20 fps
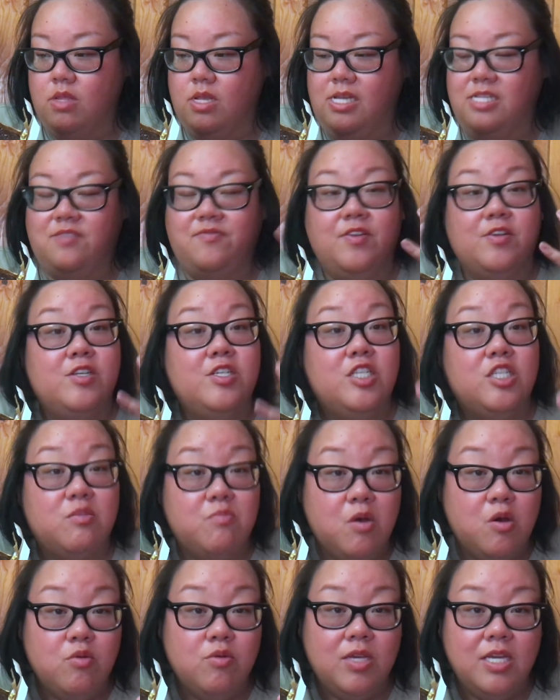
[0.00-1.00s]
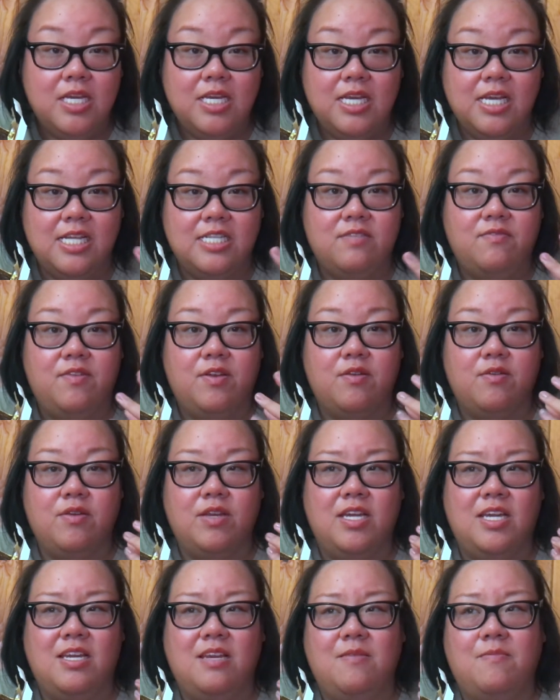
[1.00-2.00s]
It's very smoky. It's
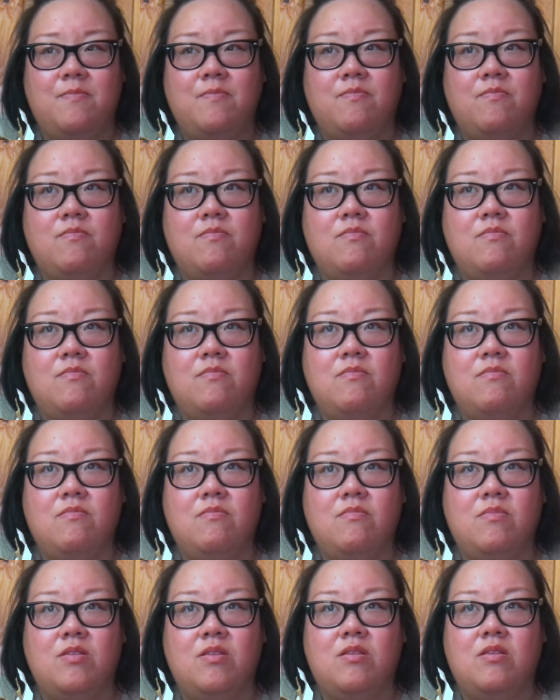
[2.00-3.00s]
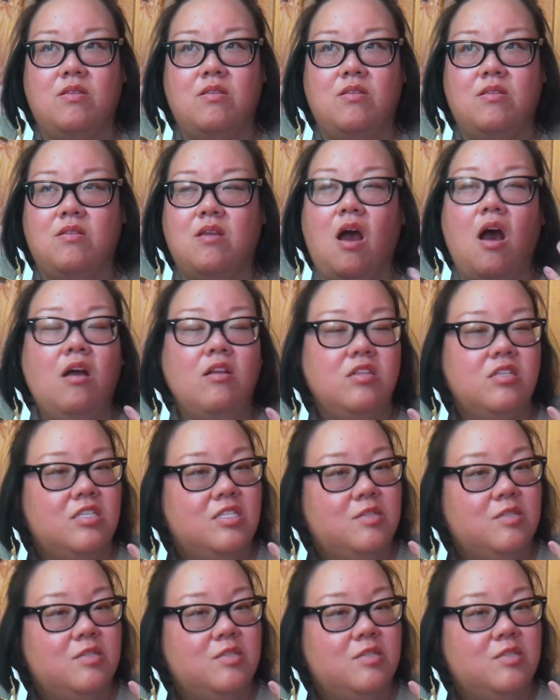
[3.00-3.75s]
very not